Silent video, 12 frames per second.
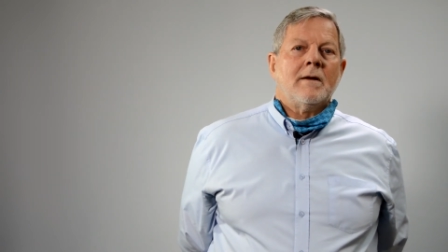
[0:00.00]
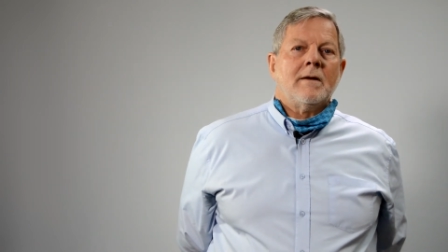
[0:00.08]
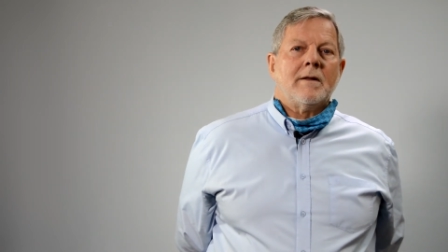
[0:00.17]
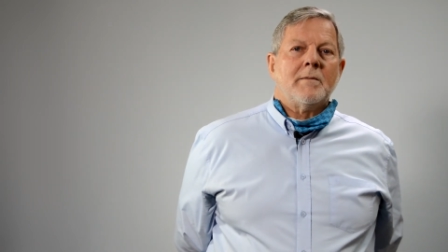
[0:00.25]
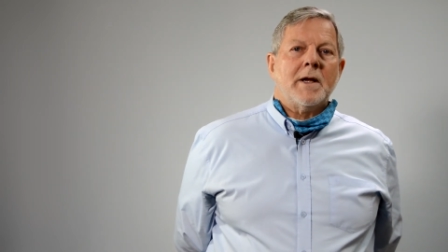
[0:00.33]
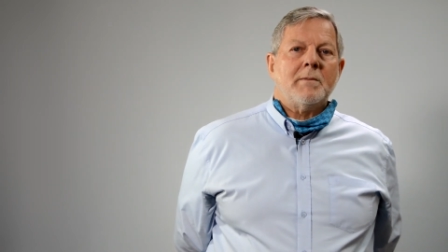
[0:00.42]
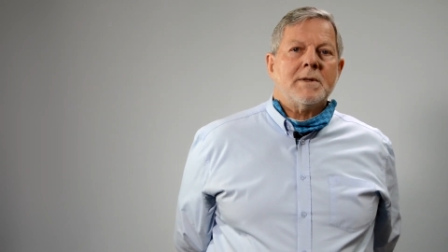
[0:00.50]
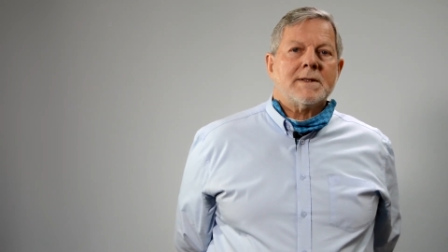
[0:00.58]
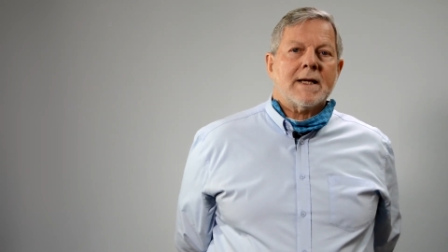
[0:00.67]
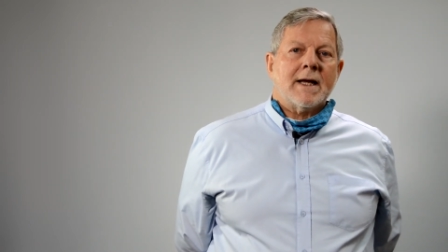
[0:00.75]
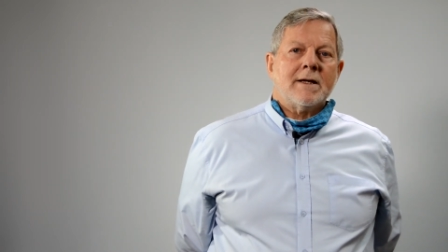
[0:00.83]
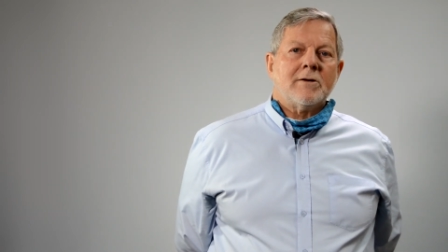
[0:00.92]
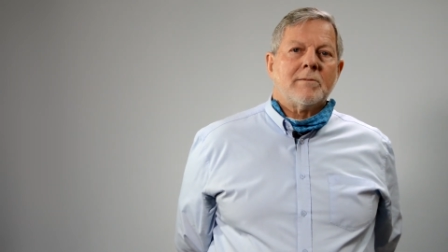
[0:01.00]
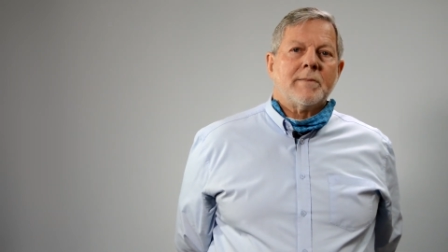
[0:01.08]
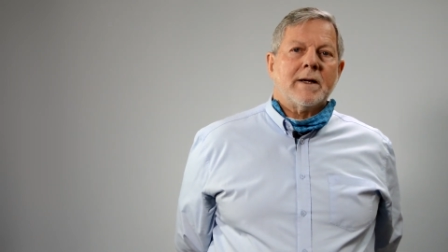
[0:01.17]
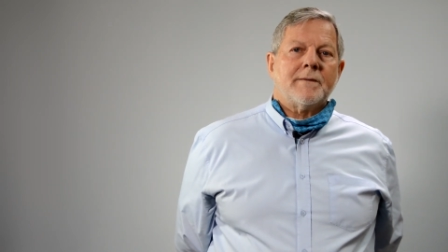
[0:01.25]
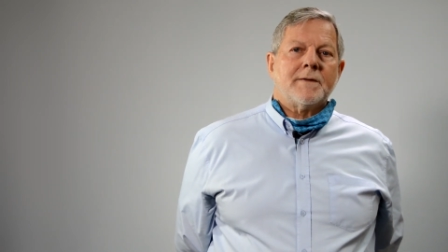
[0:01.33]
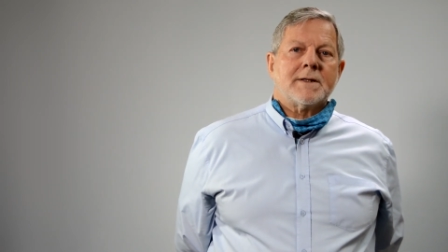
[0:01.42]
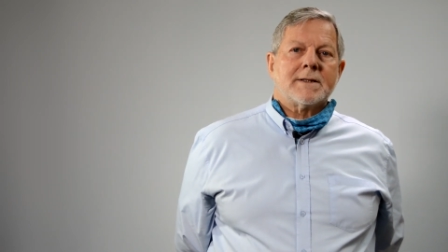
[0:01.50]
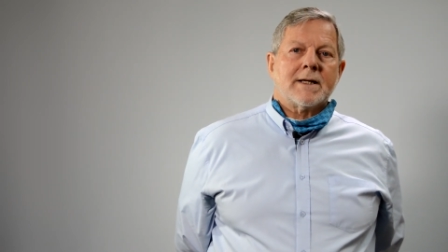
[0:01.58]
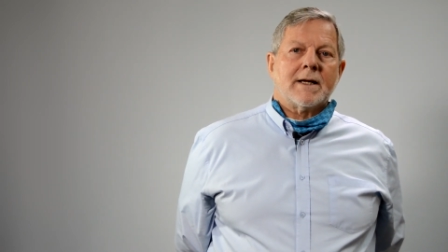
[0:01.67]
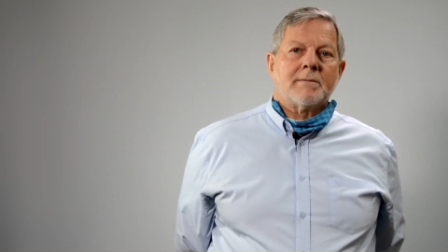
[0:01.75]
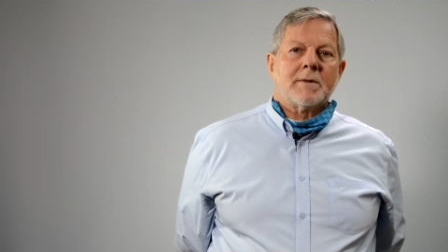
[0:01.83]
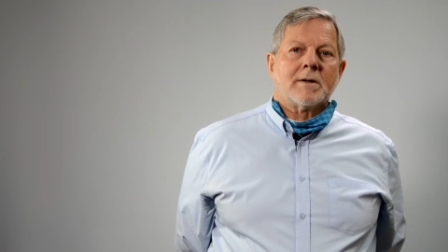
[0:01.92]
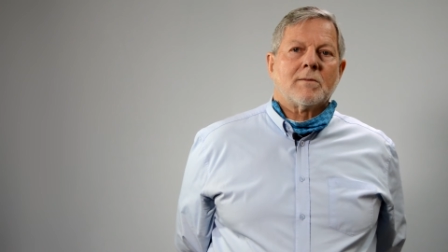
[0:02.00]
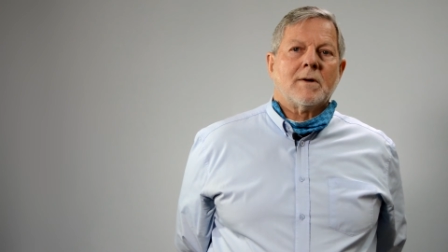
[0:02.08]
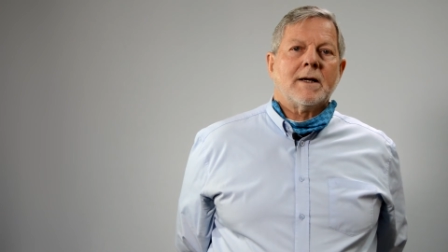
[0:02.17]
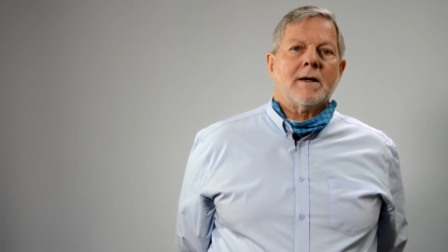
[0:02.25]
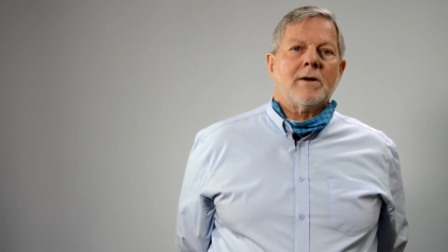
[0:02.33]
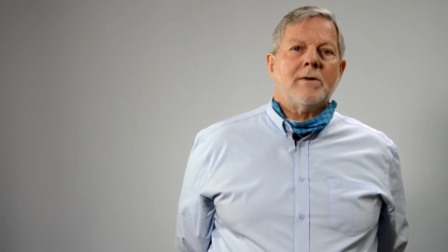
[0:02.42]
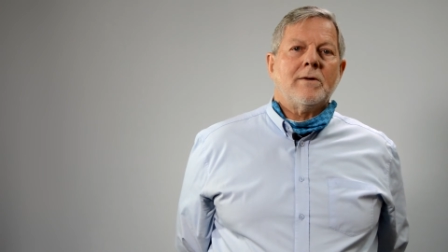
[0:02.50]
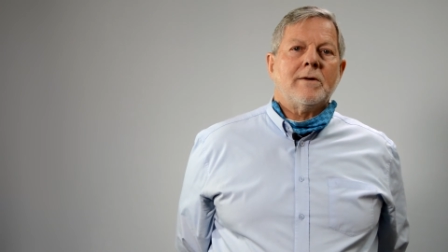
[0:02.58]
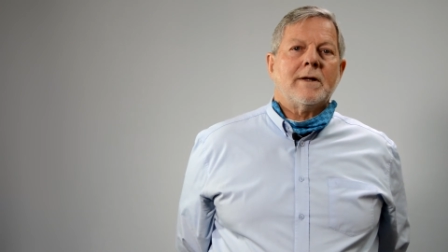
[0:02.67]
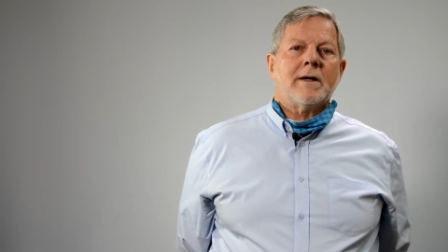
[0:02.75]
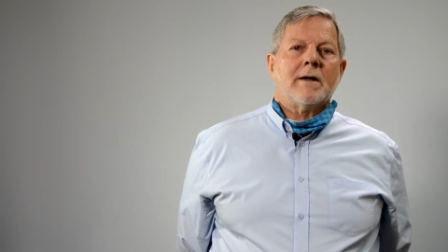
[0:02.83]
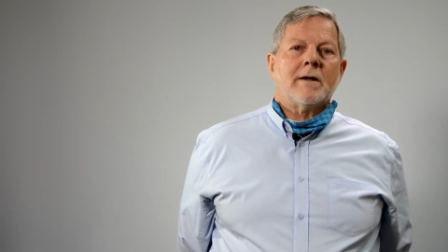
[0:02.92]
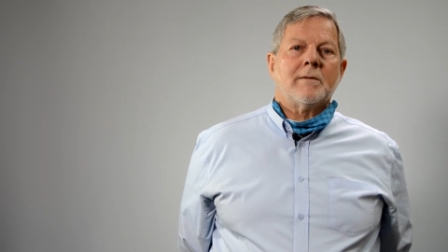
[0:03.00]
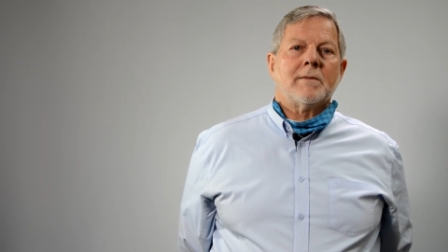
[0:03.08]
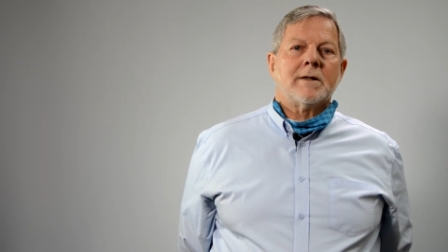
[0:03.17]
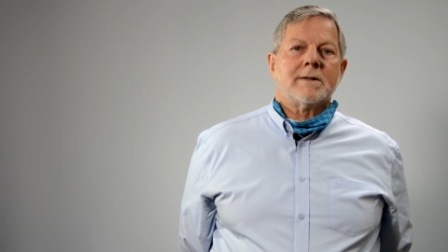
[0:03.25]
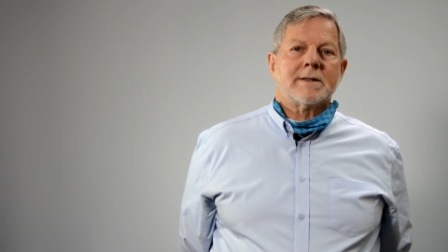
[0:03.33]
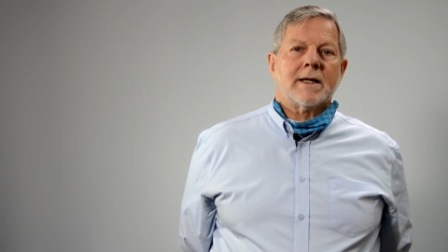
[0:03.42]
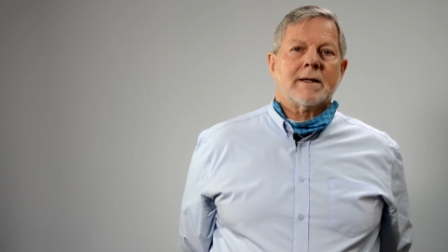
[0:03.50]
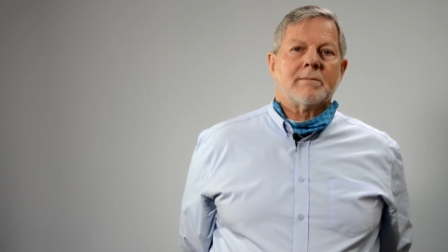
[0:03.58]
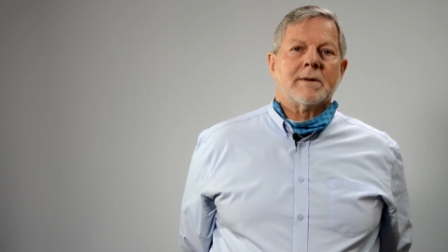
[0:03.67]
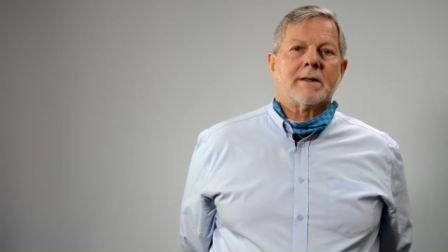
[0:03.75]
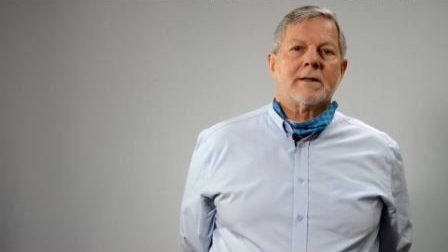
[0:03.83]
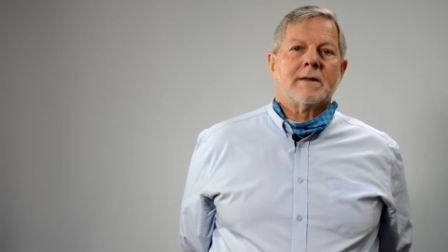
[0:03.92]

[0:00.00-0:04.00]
The member's annual benefit statement will include their home loan statement.